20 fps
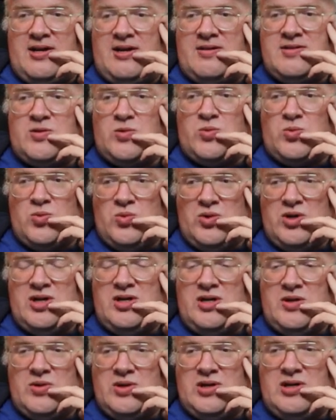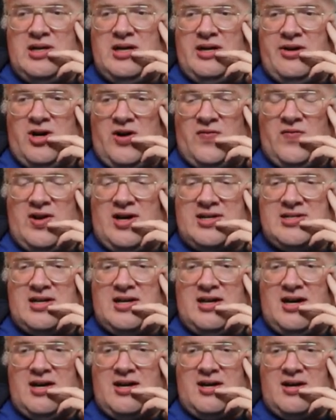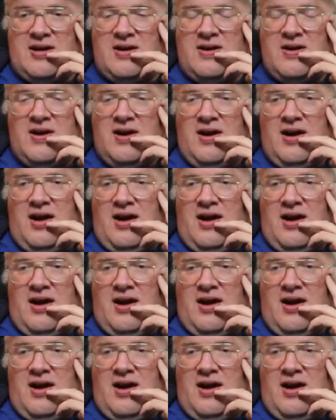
There's a really, really an awful lot to like here